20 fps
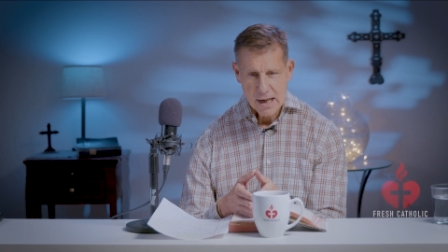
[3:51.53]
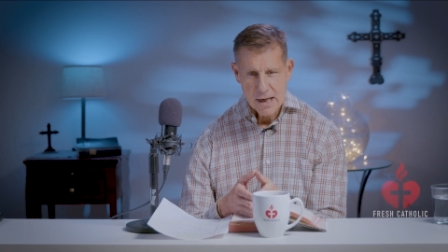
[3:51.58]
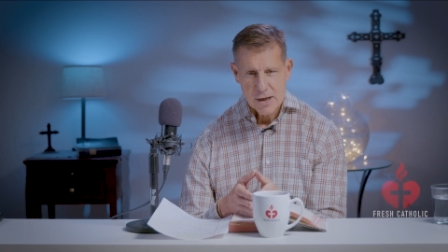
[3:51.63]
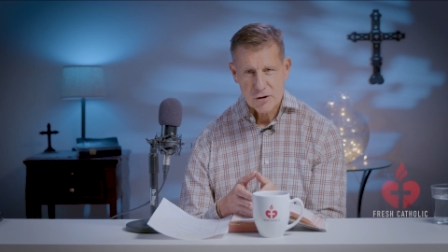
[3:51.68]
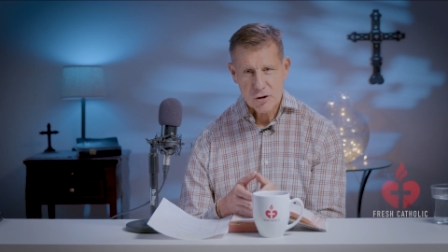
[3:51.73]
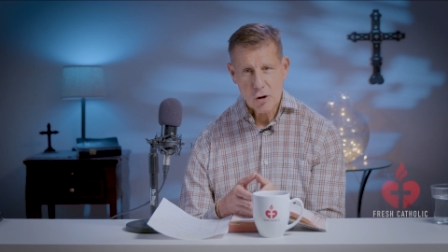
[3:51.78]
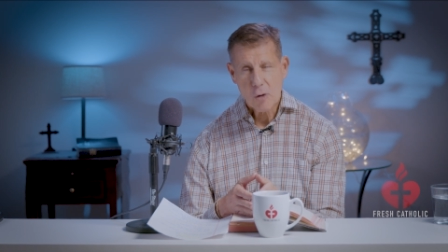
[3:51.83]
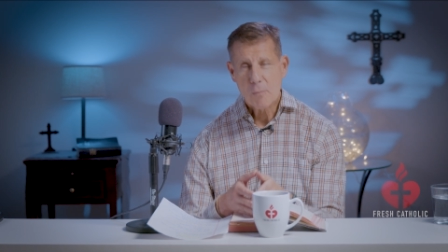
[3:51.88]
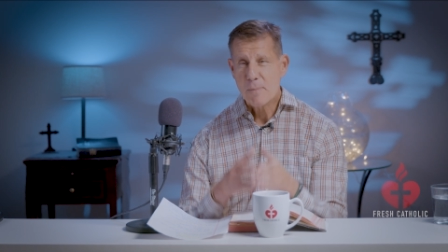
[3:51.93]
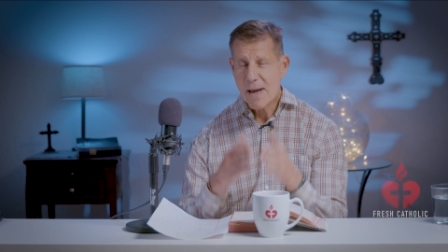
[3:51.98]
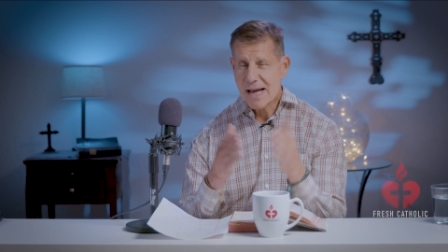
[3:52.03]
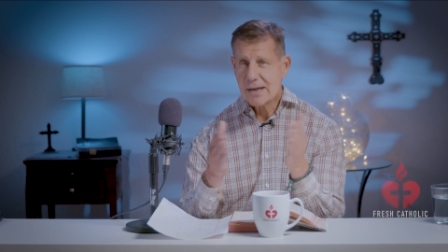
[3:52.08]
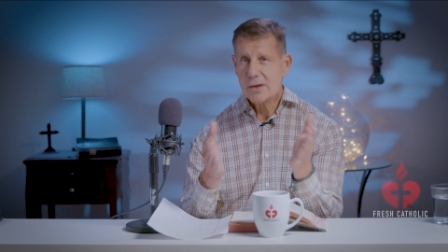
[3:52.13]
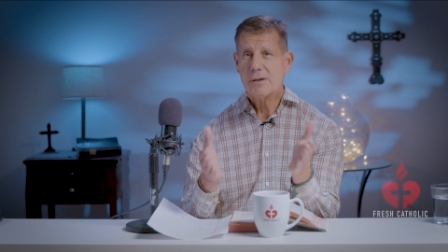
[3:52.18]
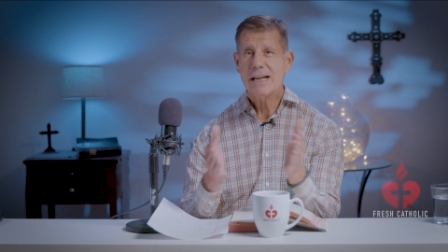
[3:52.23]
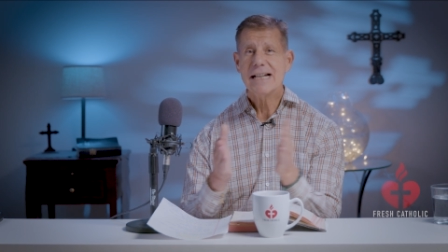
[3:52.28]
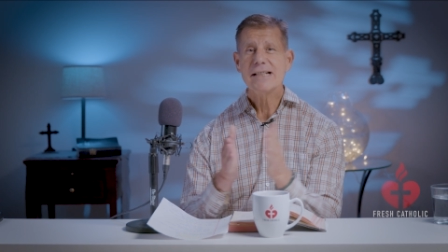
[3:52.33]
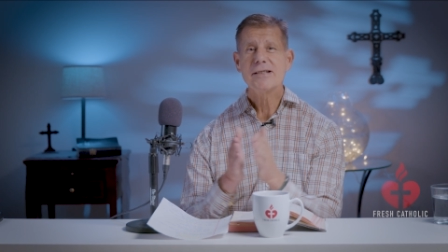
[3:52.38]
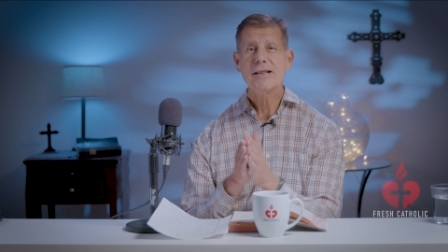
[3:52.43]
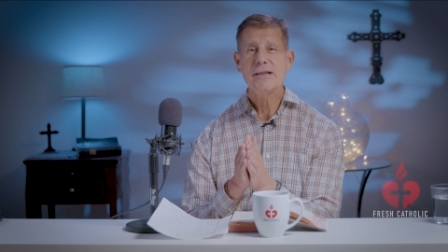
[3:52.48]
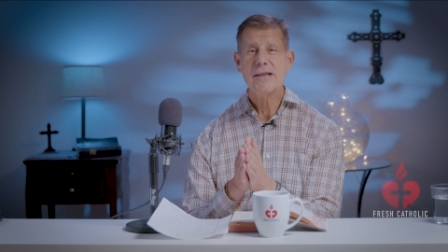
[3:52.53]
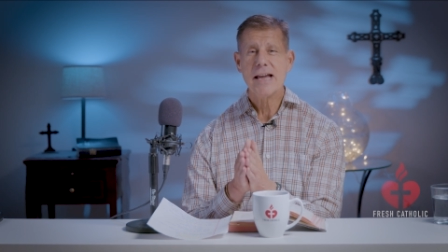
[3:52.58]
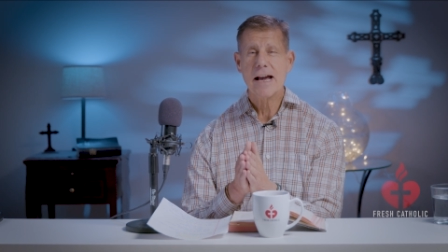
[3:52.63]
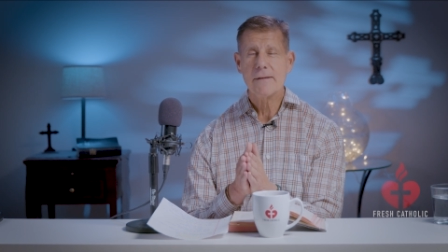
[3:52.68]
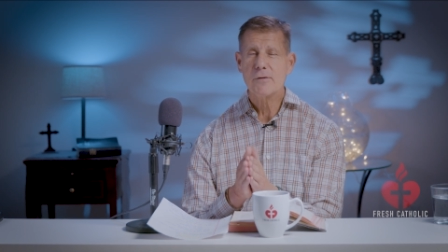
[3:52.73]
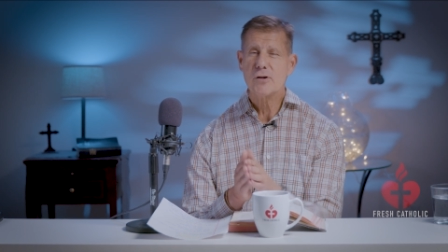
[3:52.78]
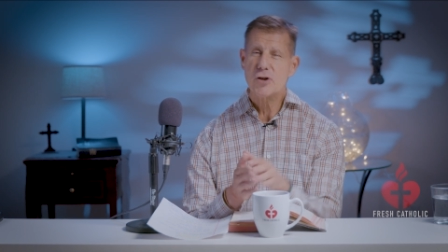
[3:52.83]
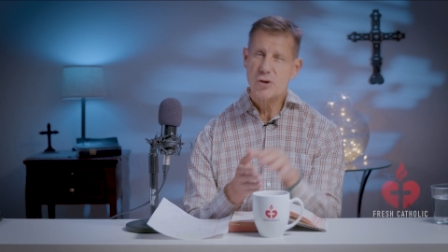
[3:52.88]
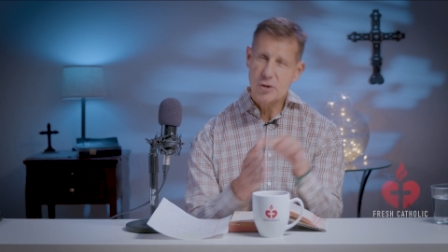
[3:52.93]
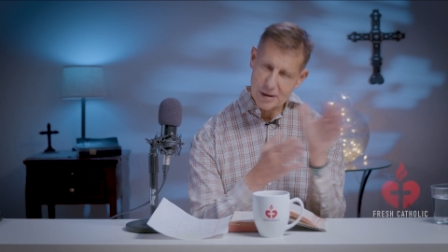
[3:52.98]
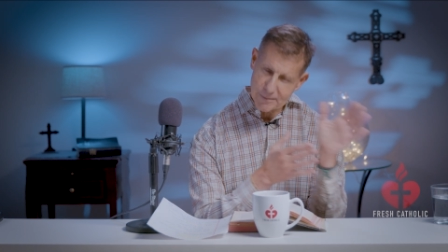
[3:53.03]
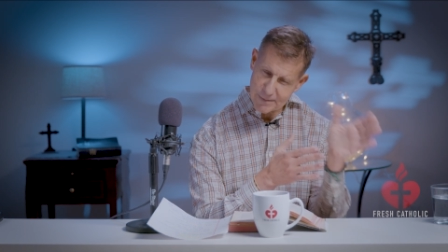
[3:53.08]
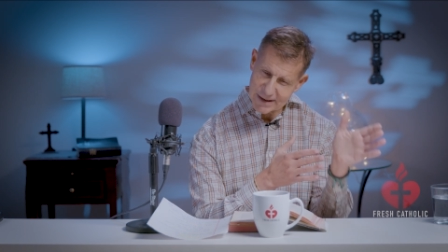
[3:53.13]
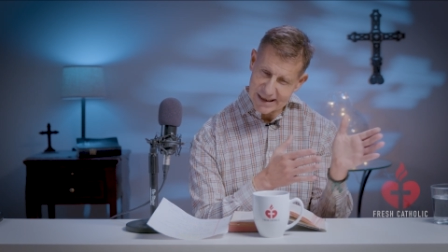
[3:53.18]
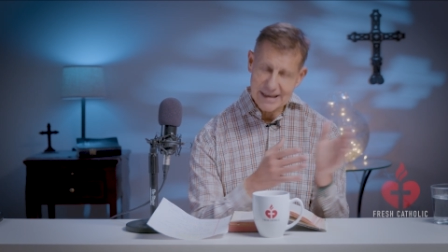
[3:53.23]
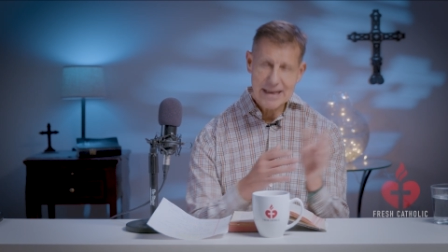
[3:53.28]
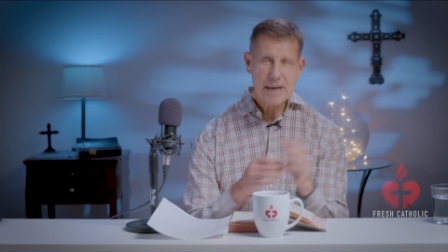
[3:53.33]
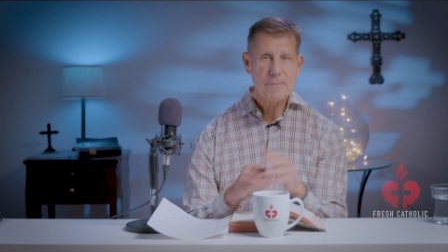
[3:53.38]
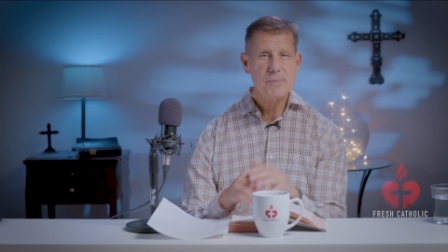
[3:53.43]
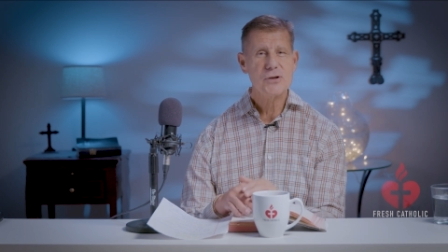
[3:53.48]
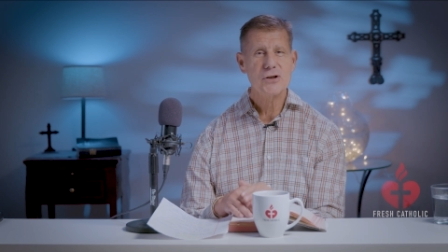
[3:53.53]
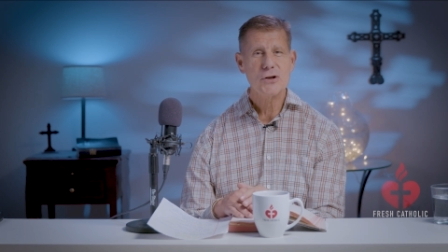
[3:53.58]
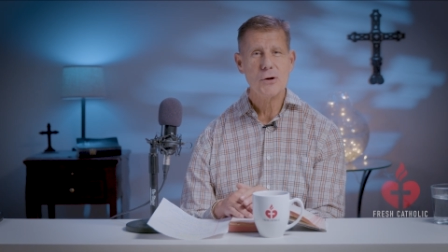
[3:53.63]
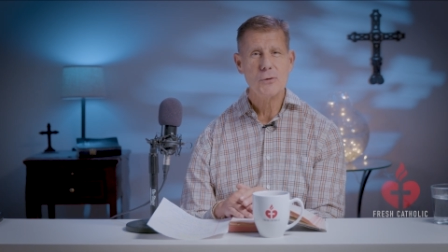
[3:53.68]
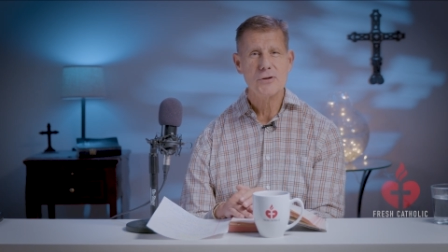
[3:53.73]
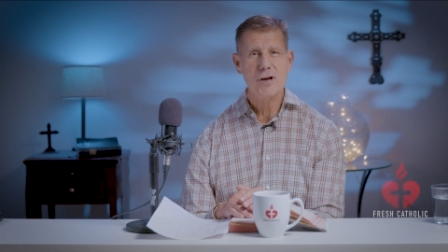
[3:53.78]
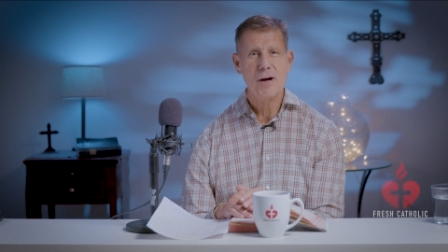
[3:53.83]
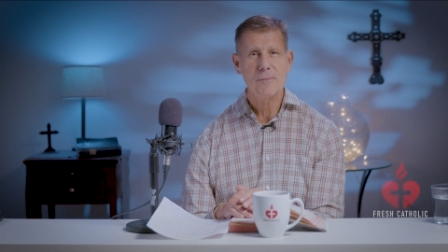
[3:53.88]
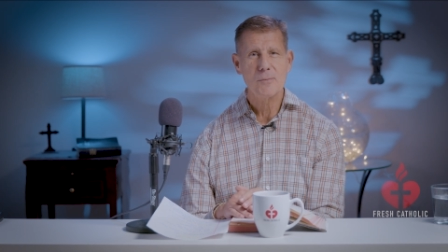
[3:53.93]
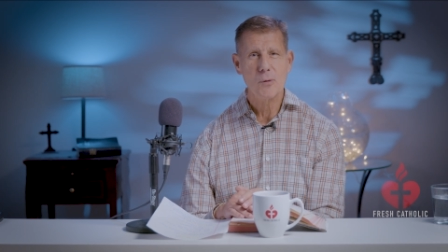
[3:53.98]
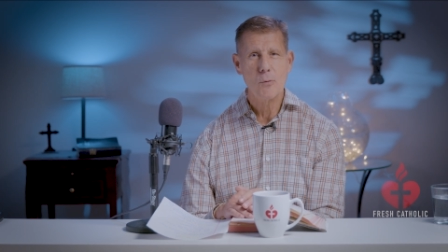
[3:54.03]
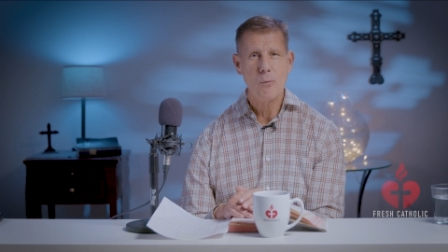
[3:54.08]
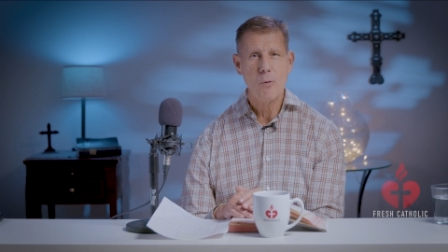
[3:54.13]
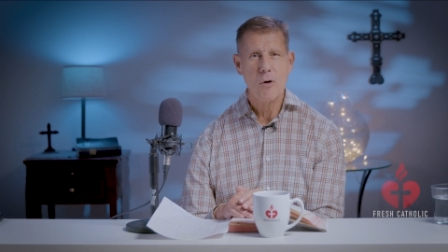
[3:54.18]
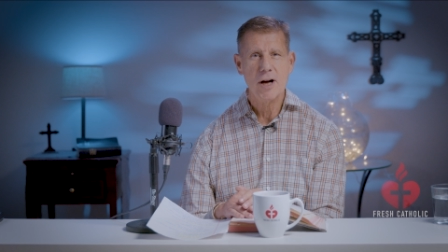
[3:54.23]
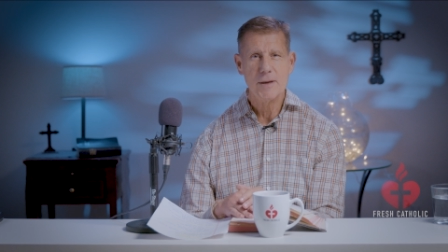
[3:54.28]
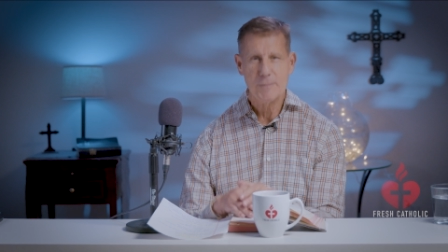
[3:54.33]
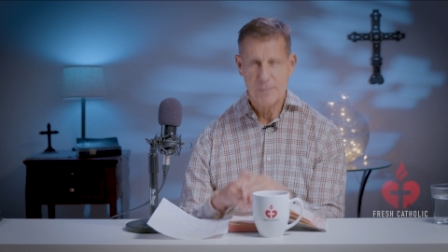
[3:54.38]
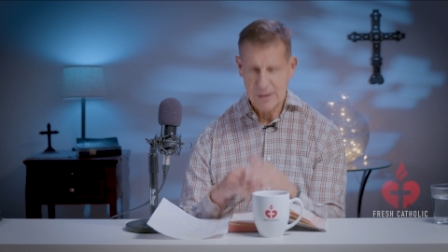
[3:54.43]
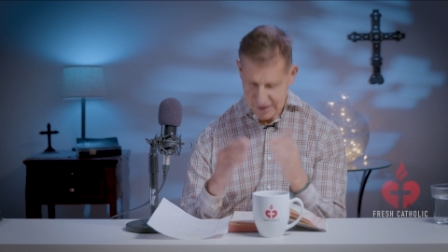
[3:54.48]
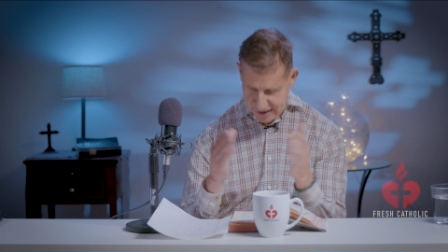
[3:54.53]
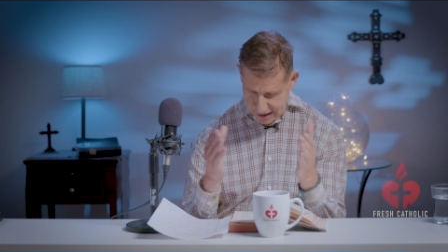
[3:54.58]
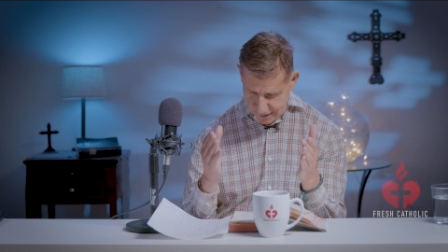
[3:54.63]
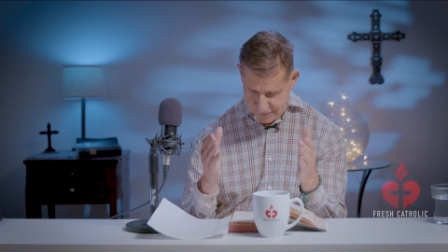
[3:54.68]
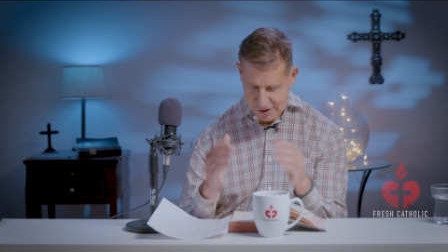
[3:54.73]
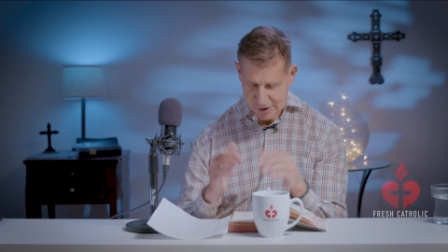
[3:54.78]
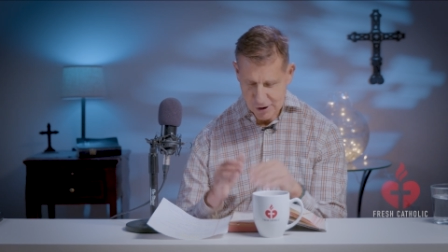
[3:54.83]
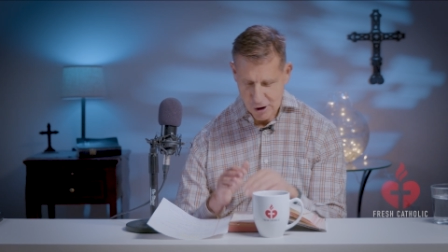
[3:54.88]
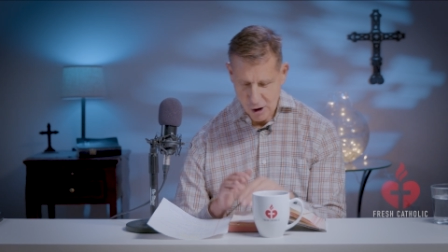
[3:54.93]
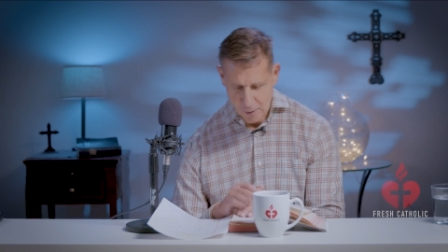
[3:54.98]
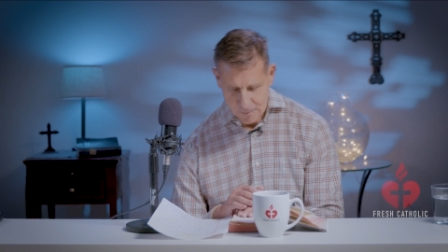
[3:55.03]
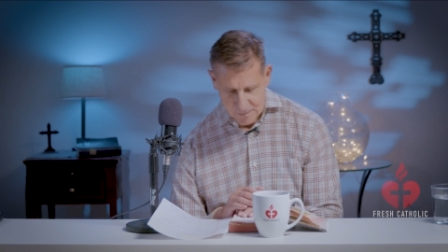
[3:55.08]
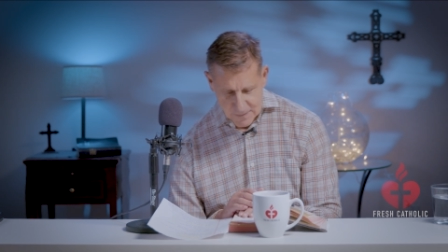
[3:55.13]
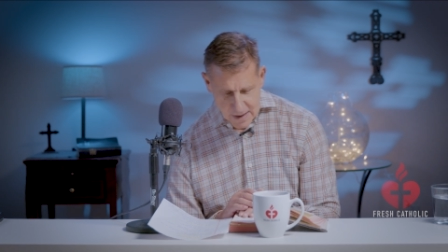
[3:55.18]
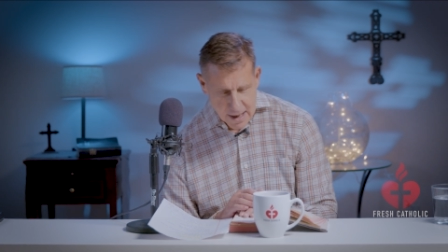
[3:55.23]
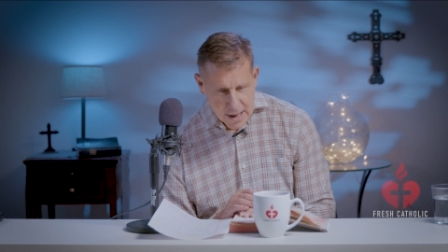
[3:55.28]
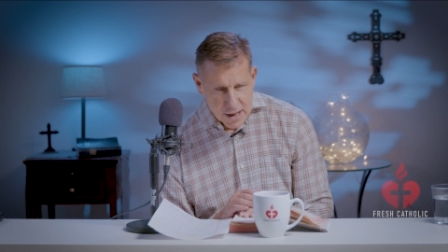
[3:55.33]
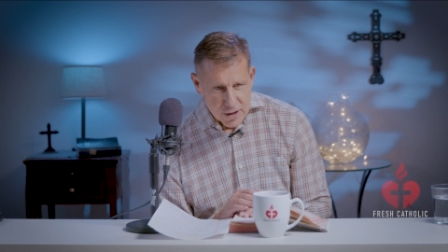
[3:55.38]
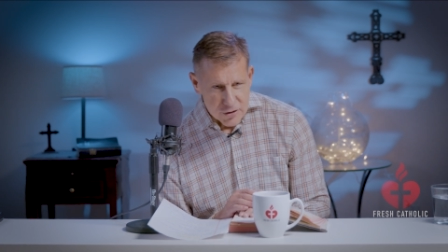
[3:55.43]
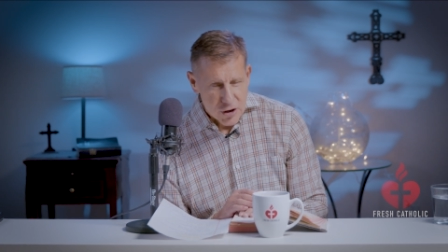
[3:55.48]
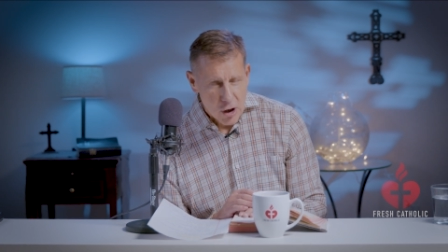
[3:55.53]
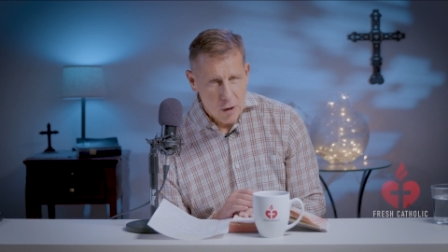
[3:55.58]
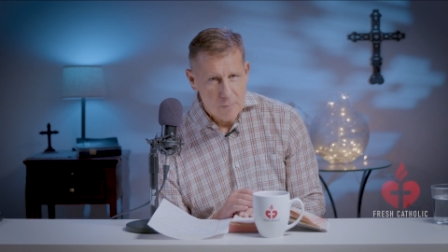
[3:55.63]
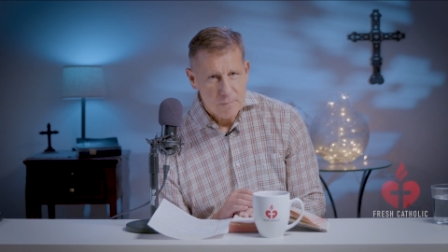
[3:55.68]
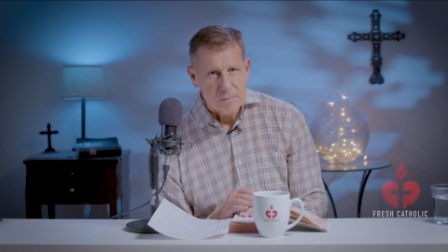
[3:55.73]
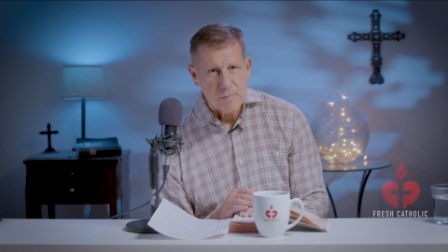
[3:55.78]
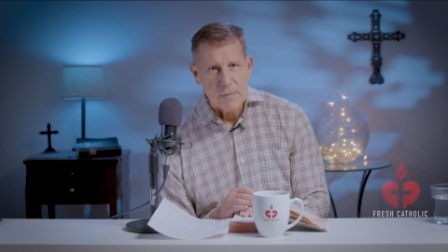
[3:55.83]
So better late than never. Should have been in episode number 1, but there you go. So